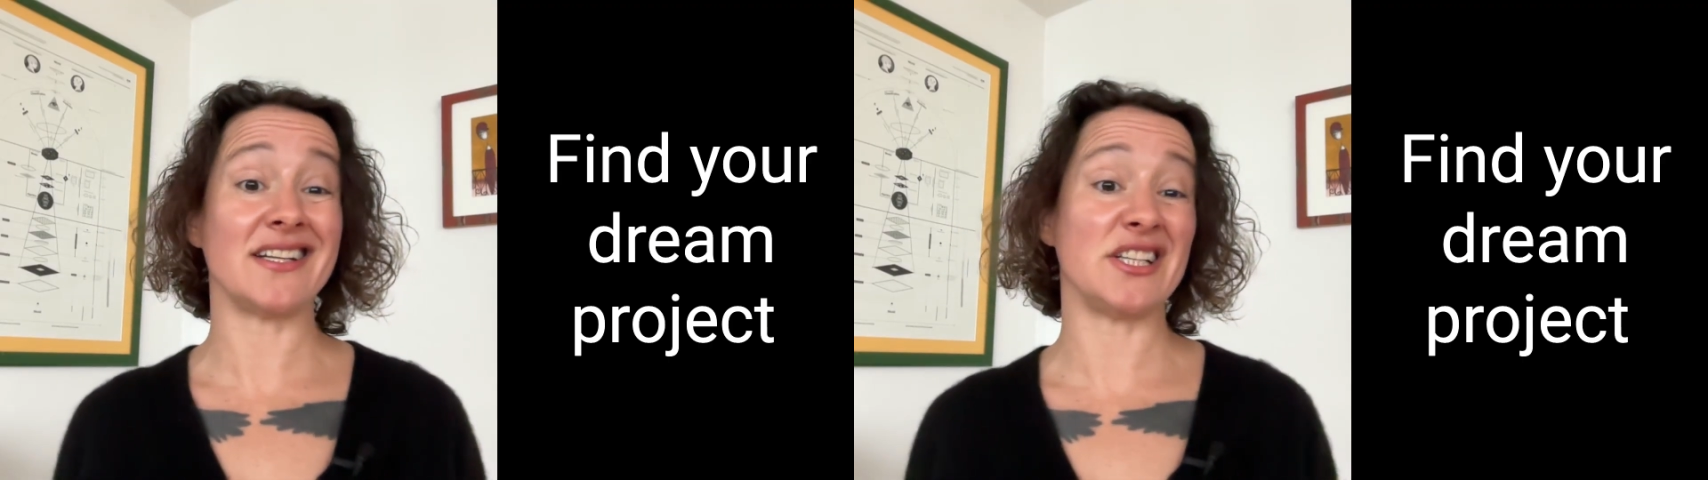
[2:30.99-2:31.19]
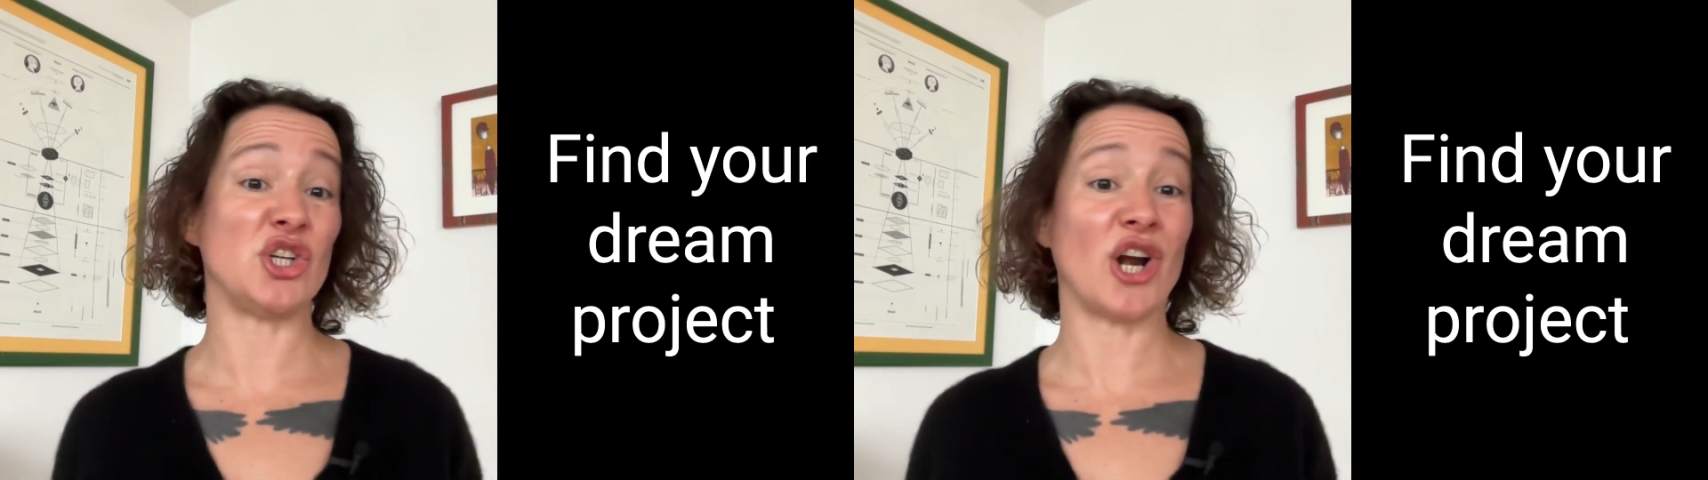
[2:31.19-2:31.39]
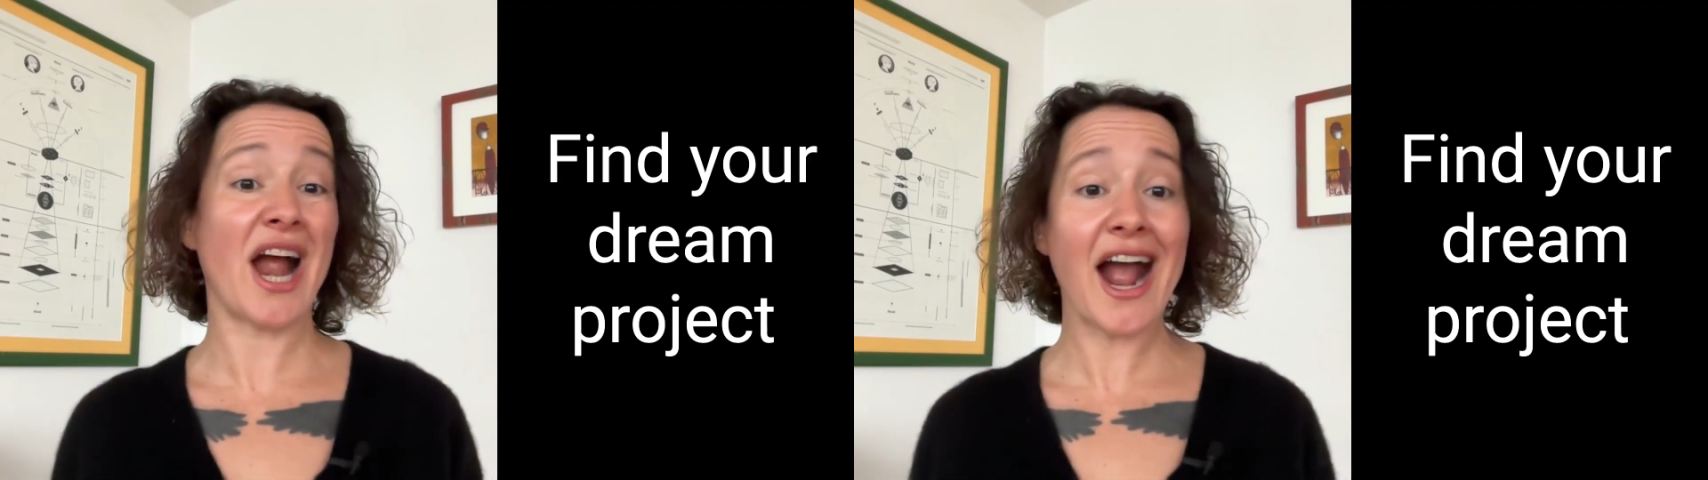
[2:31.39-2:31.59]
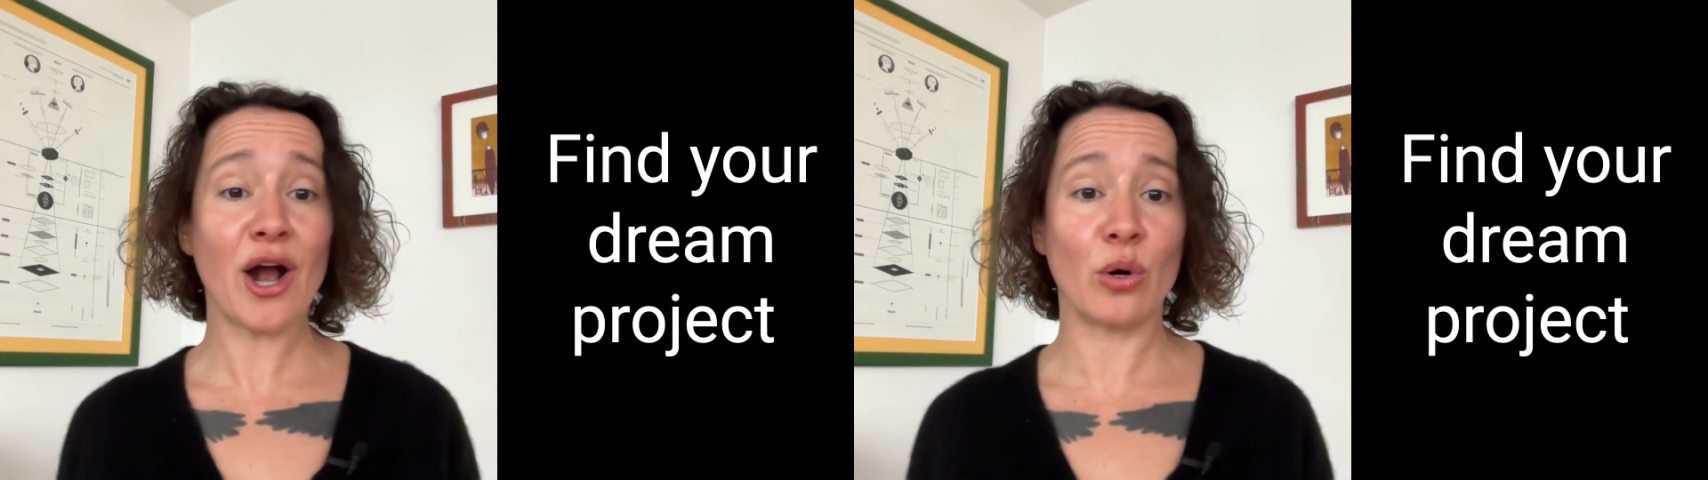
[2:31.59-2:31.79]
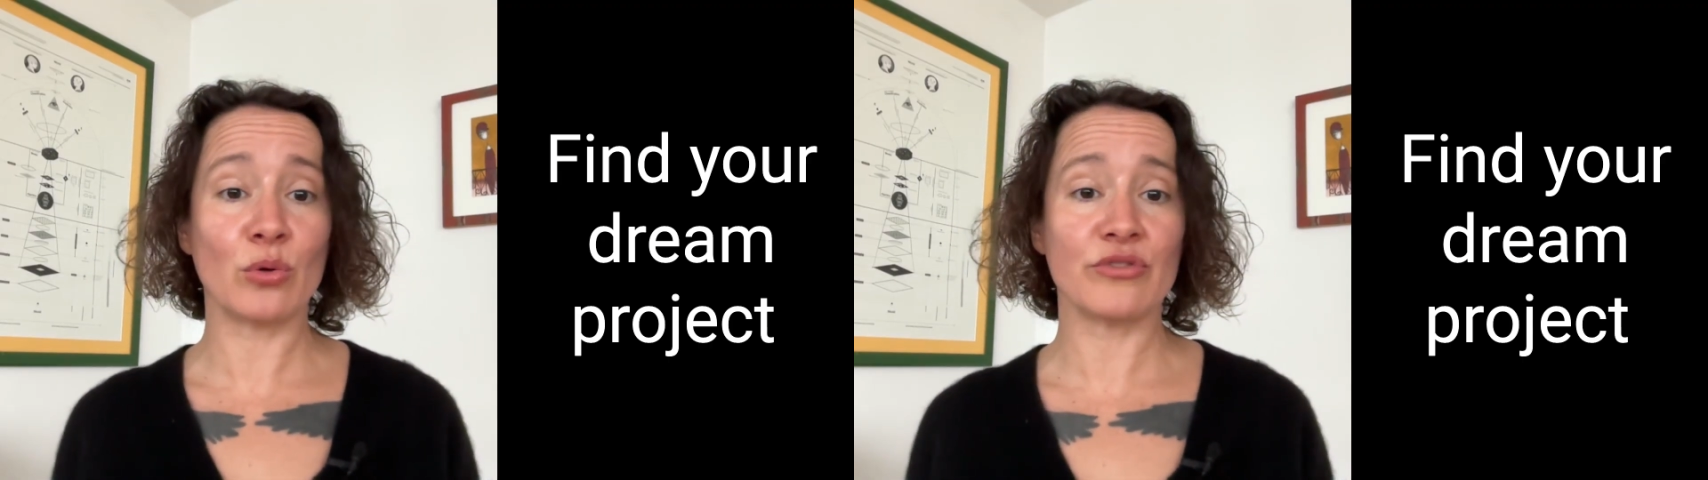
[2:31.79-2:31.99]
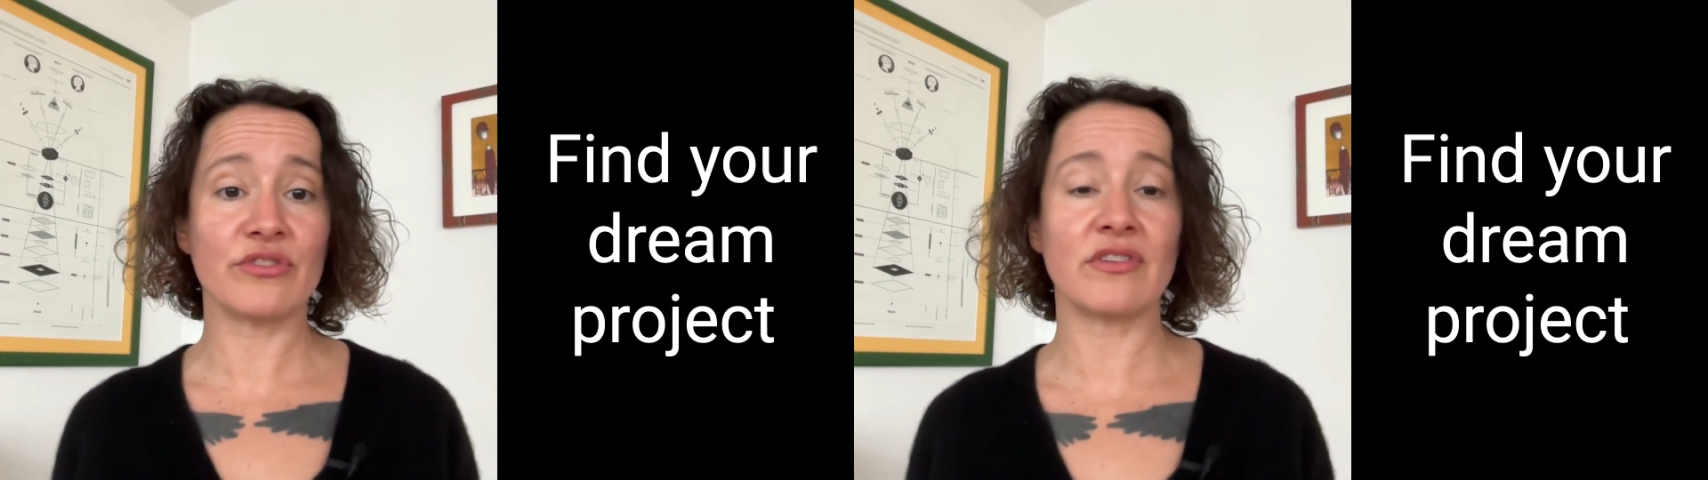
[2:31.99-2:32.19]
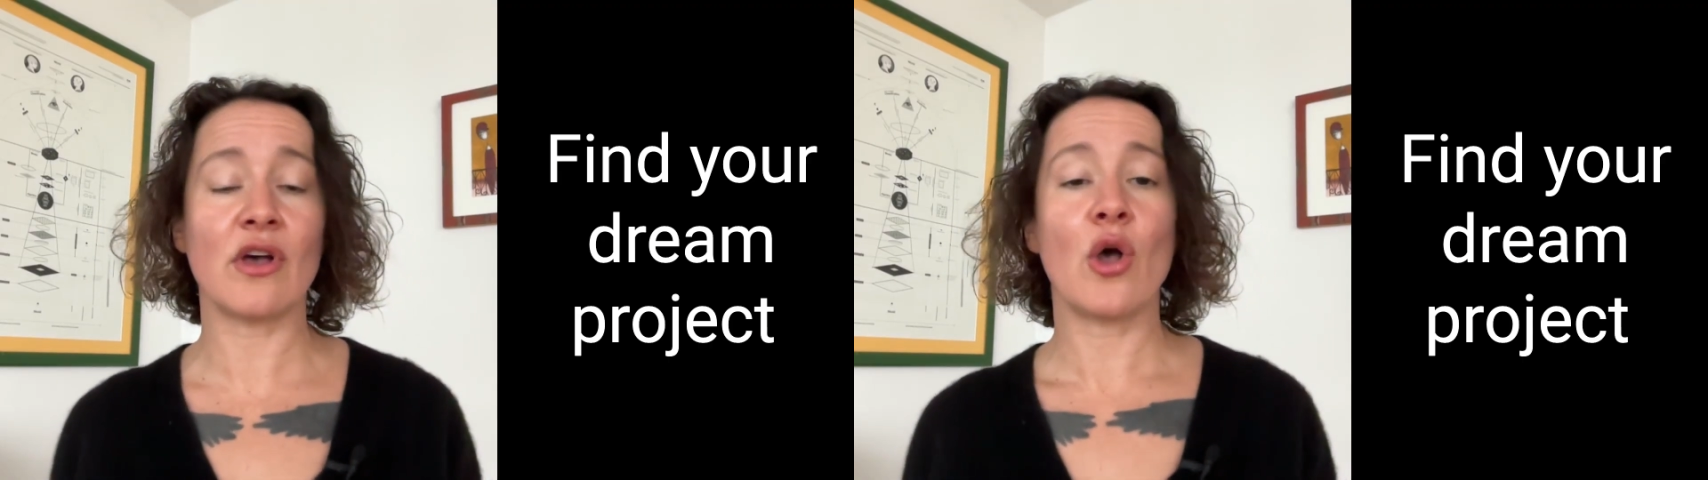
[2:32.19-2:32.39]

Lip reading: in your house,